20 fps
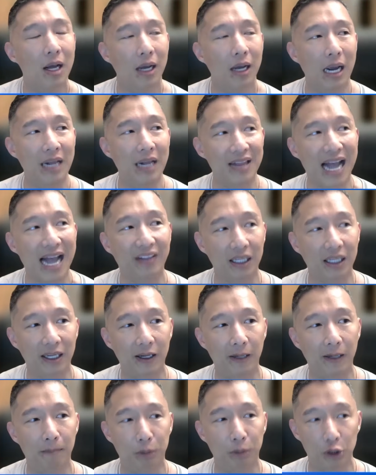and that
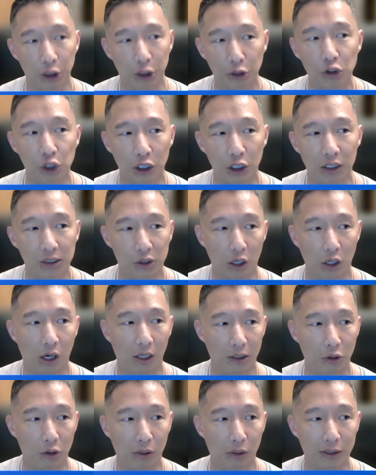the producers
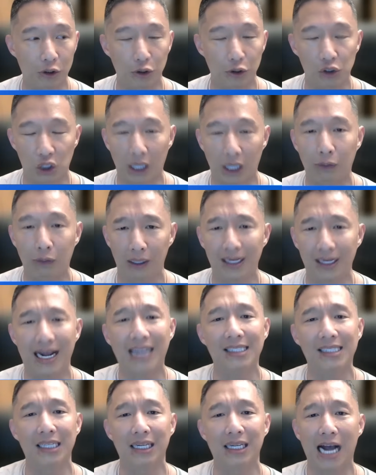are going to start
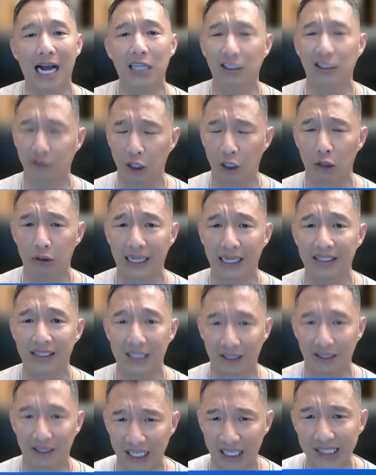realizing cash flow and
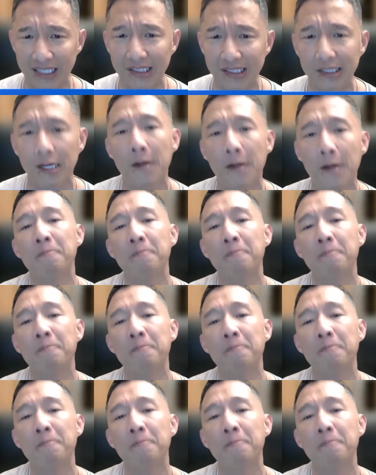dividends,